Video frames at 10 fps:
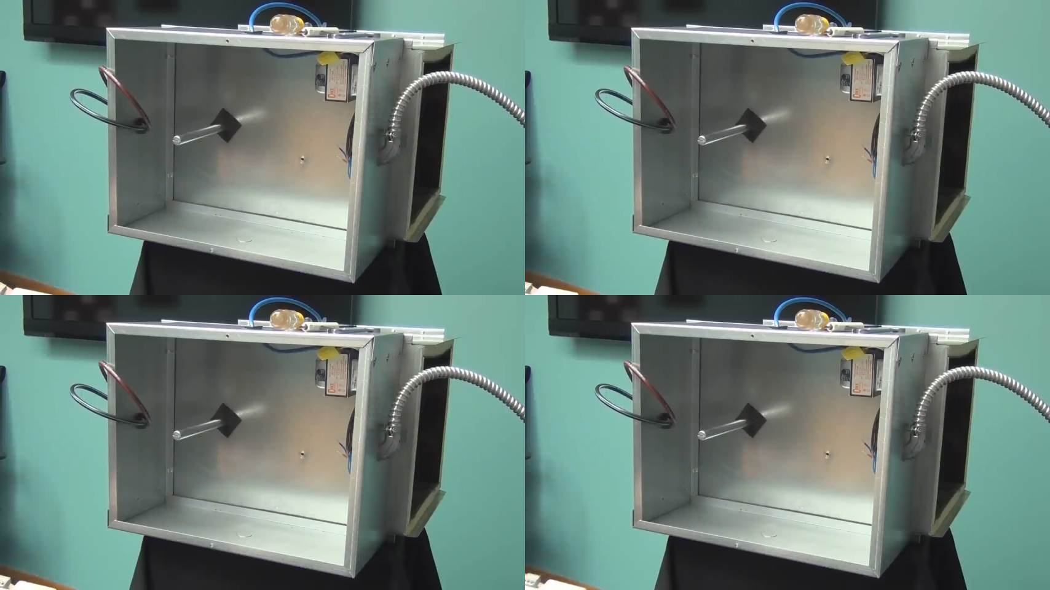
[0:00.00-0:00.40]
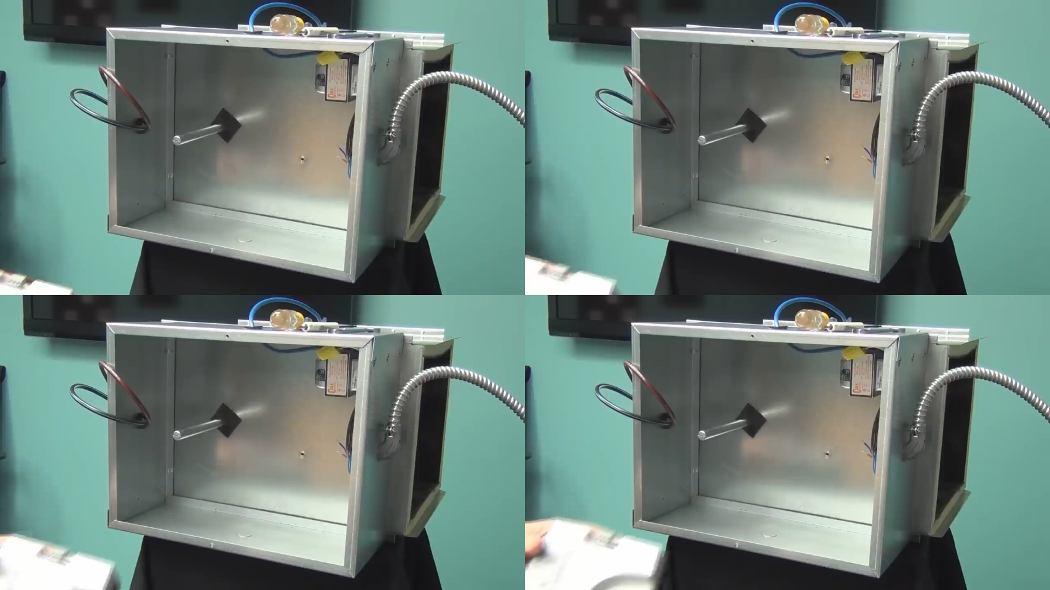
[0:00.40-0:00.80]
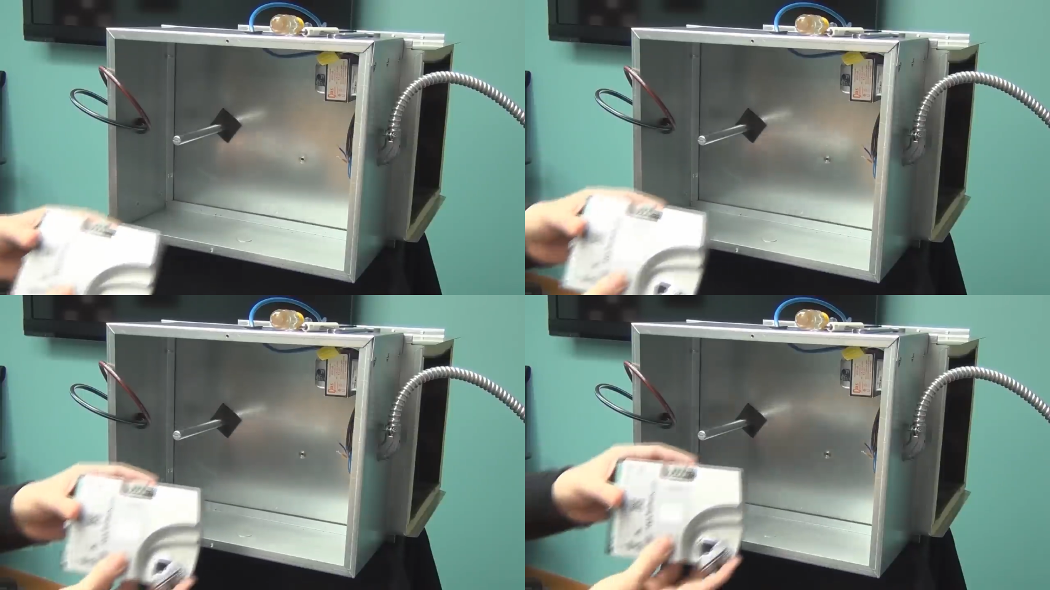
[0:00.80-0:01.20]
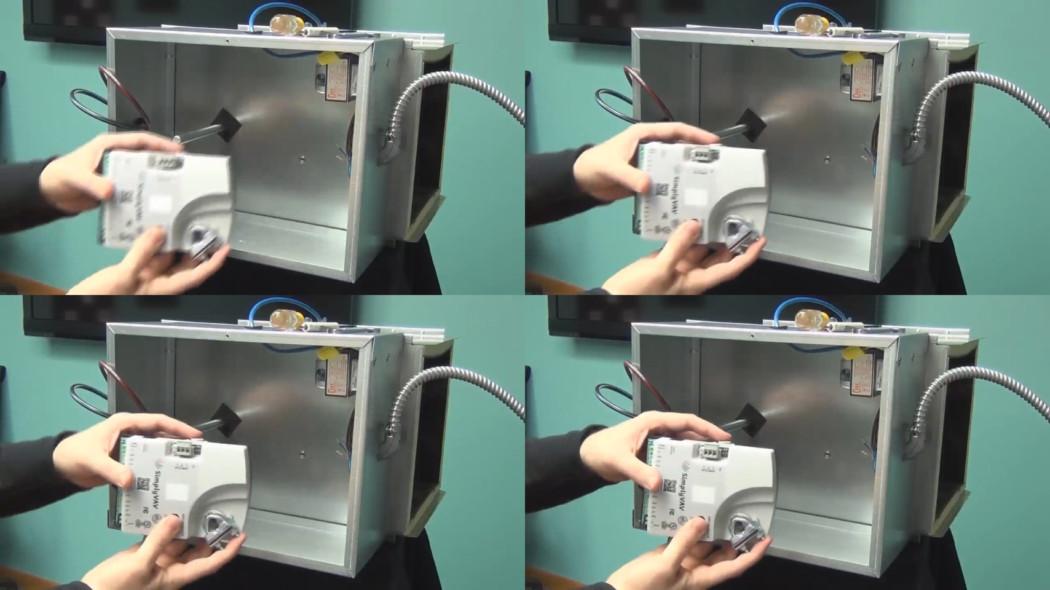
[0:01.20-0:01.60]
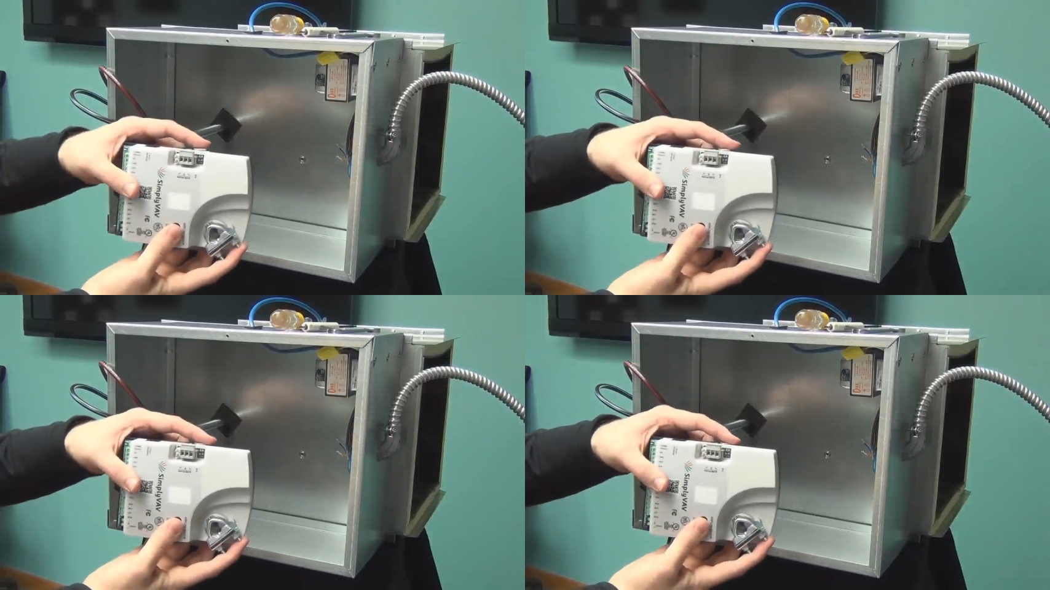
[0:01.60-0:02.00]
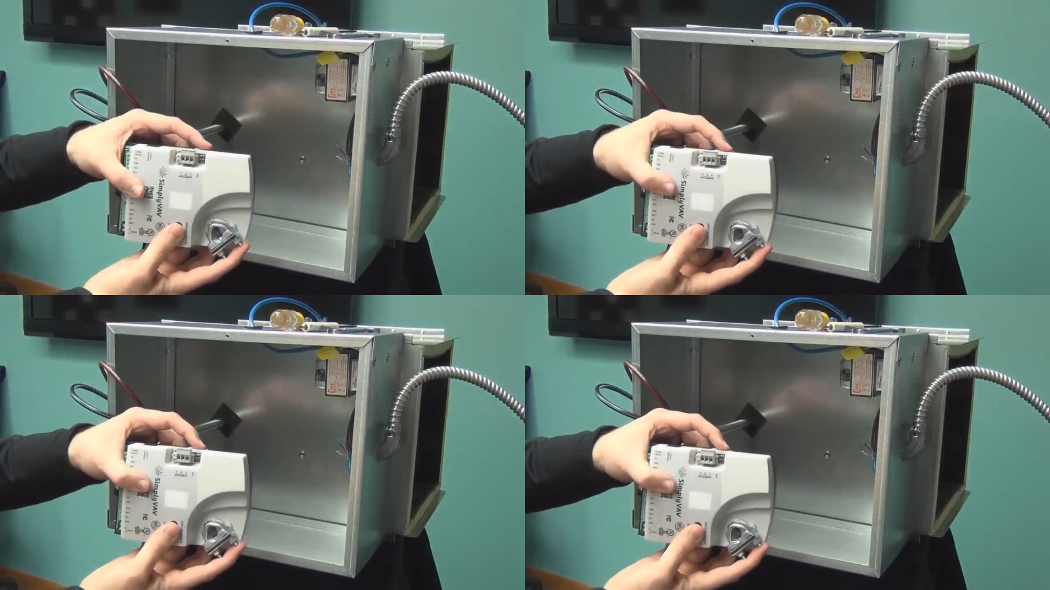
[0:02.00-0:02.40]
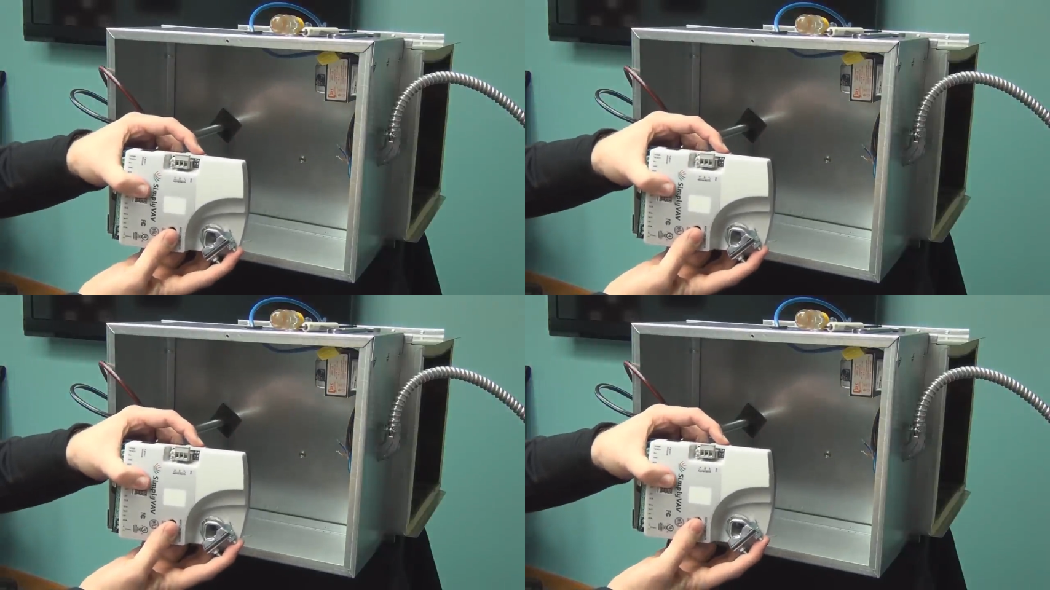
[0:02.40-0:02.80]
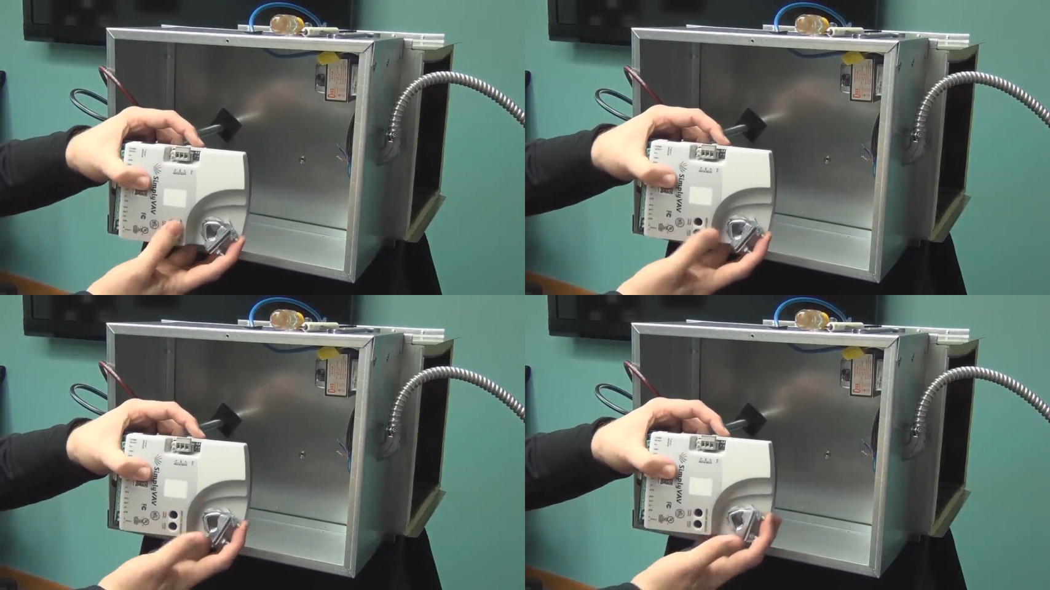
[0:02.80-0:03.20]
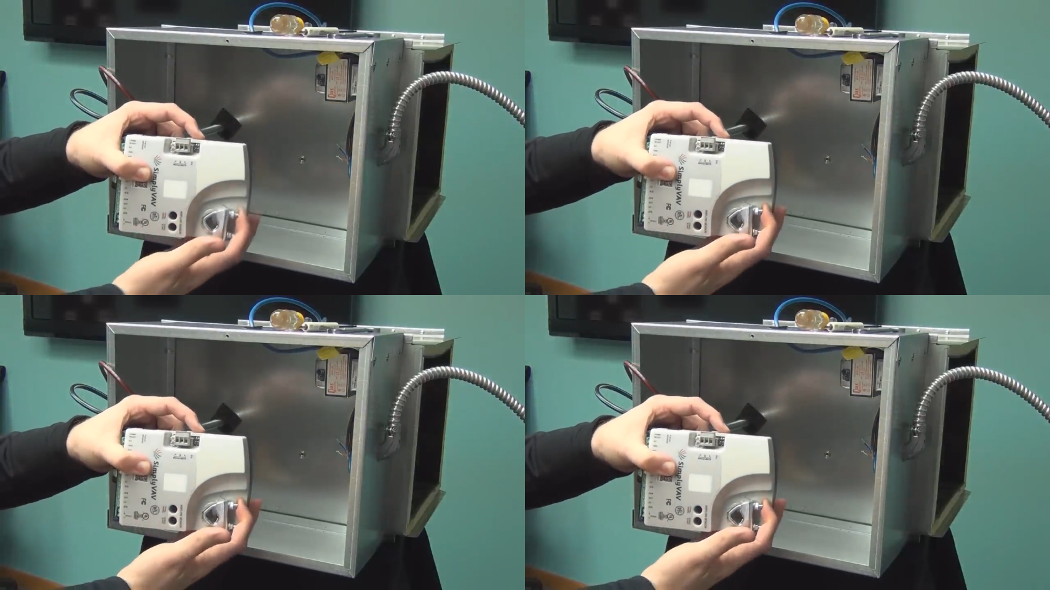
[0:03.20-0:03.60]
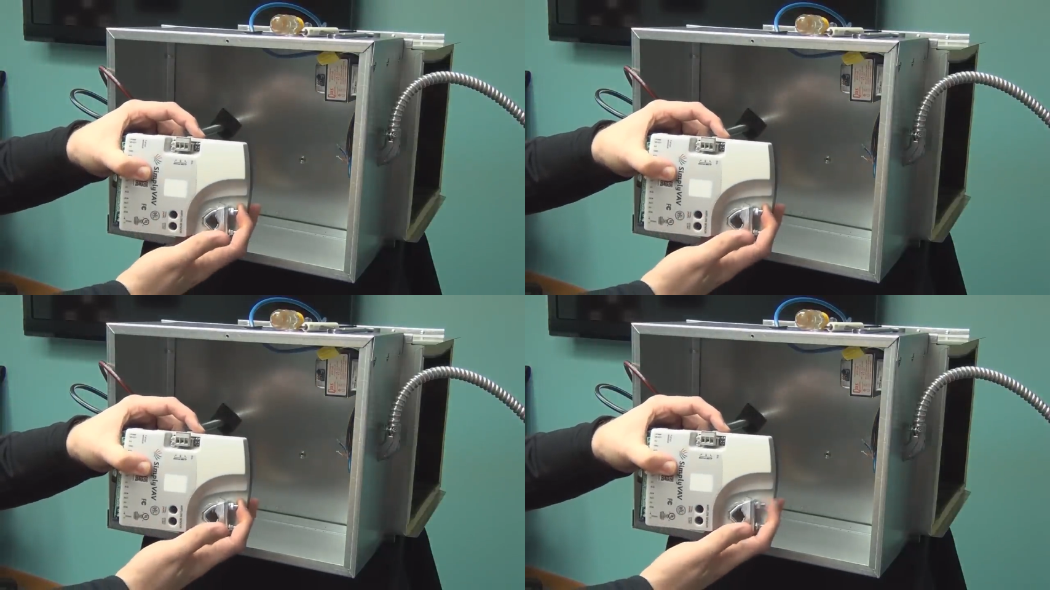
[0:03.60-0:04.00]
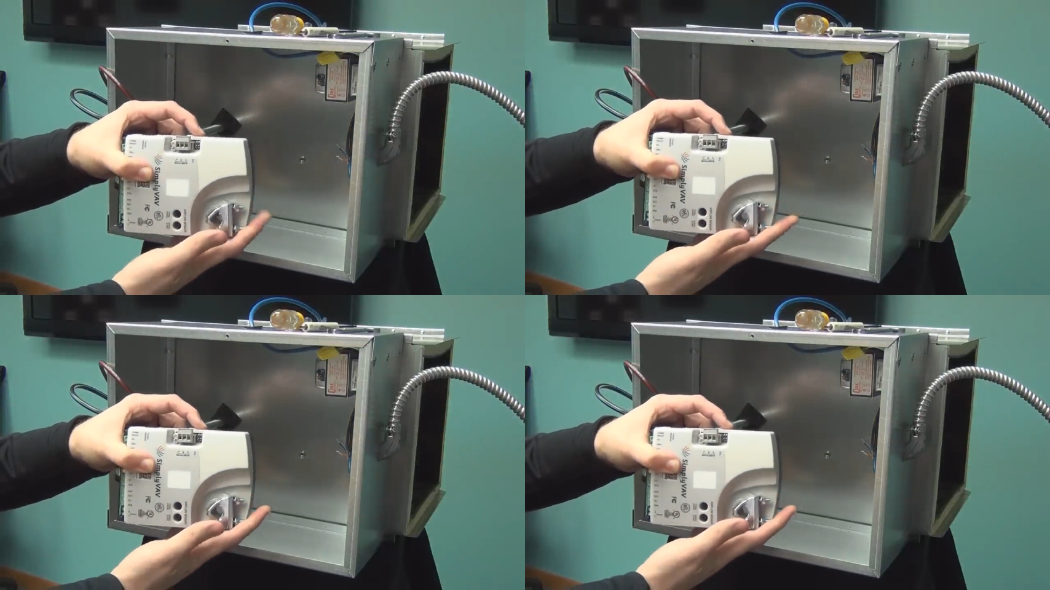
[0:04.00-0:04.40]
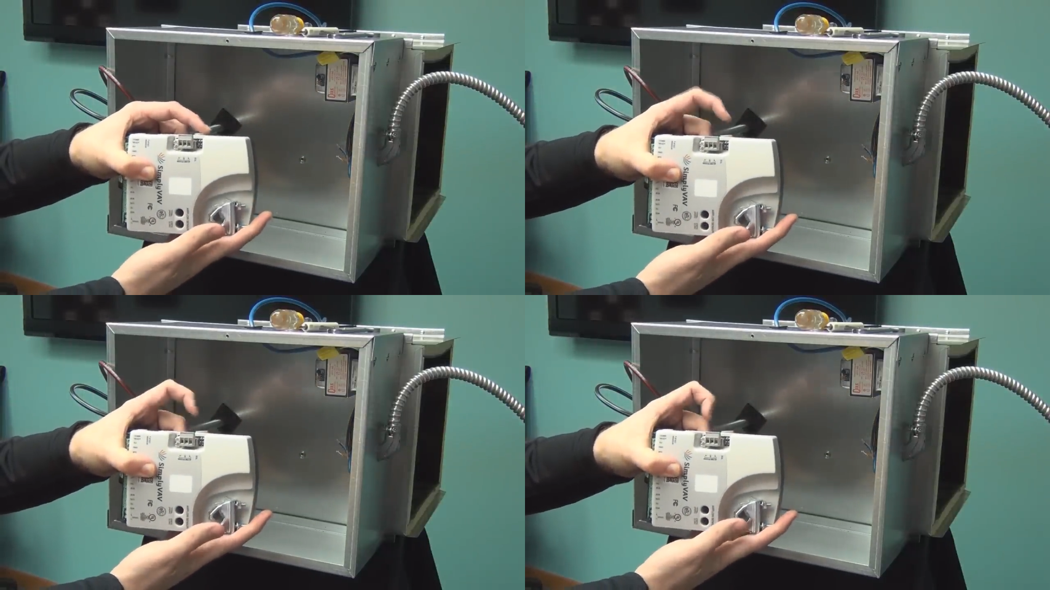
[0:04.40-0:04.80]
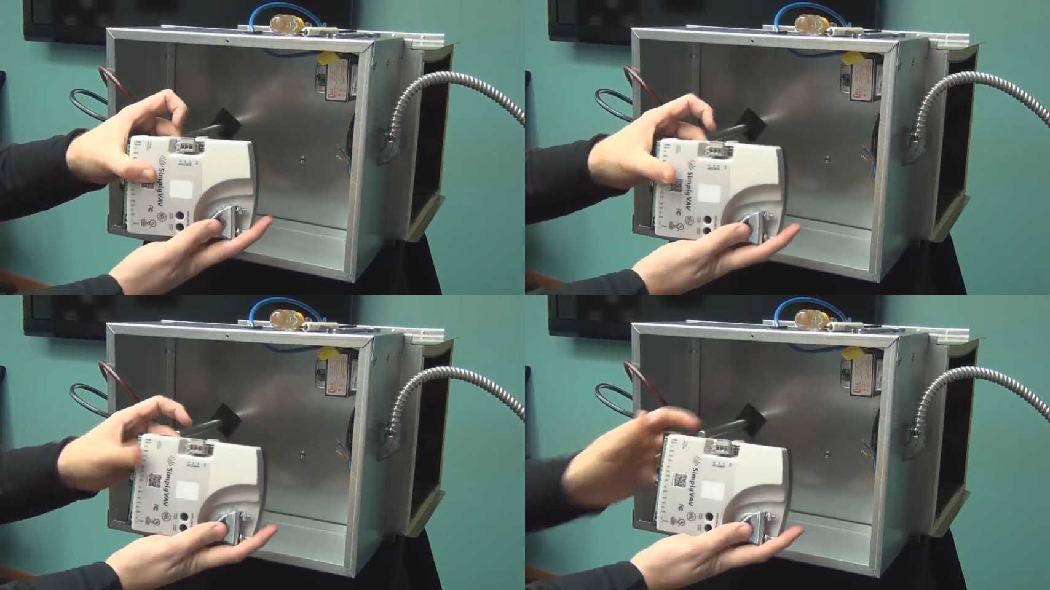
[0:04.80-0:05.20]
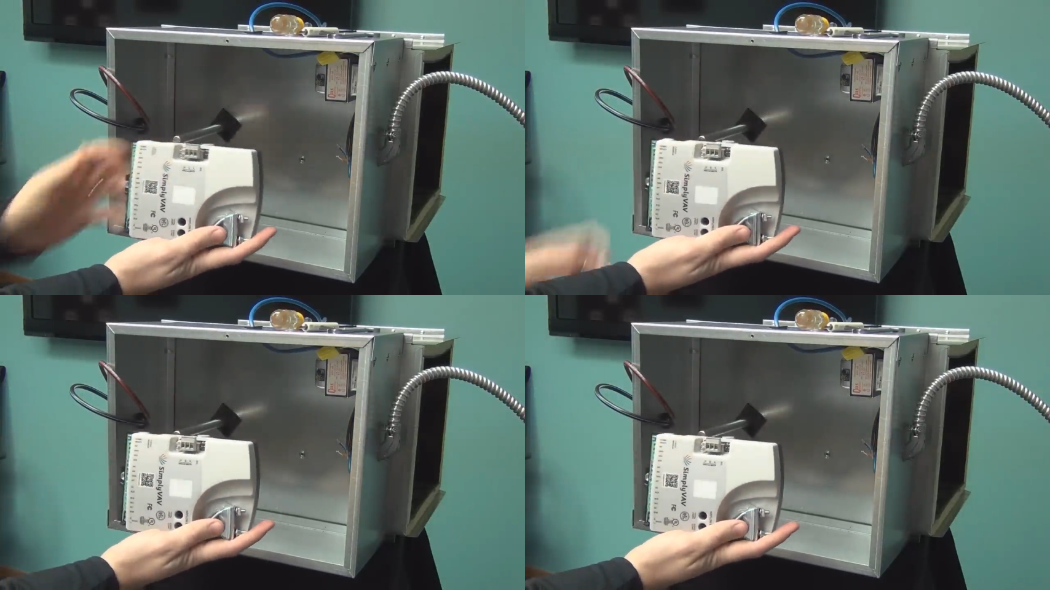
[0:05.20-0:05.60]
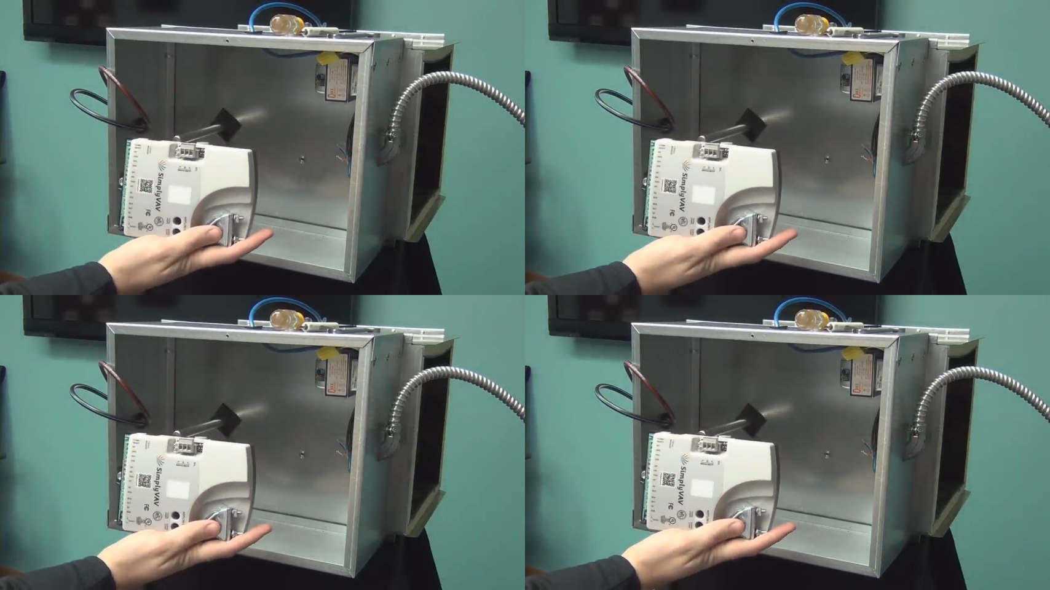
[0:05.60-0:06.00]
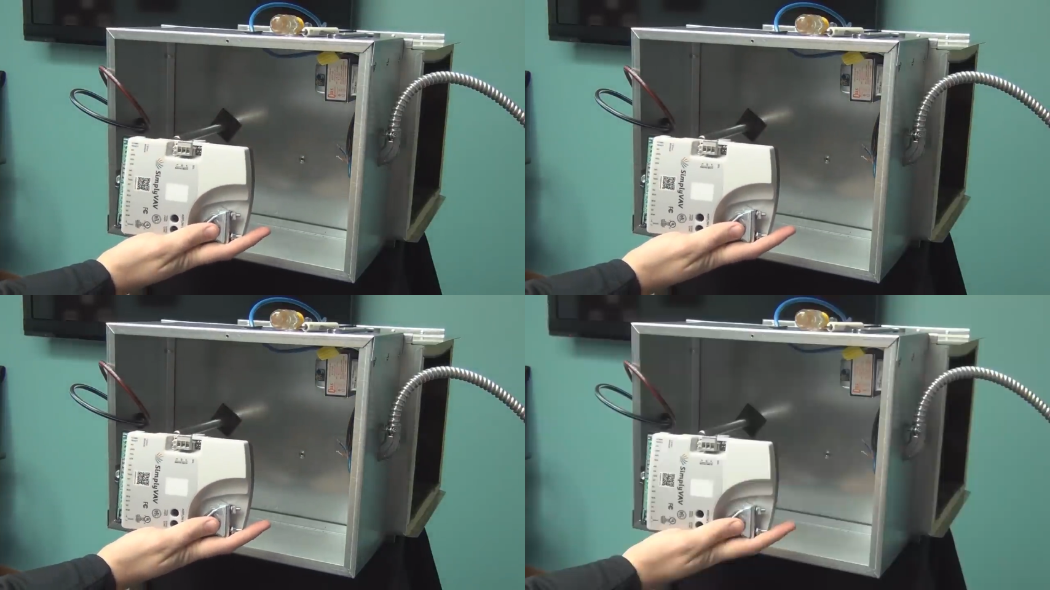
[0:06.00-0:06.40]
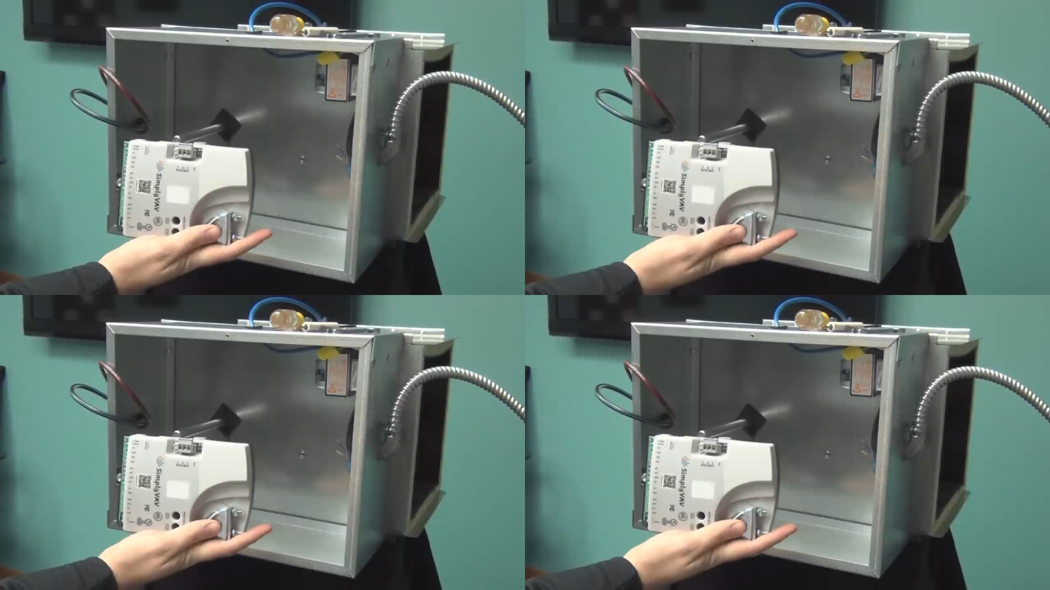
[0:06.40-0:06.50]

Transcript: (no speaker visible)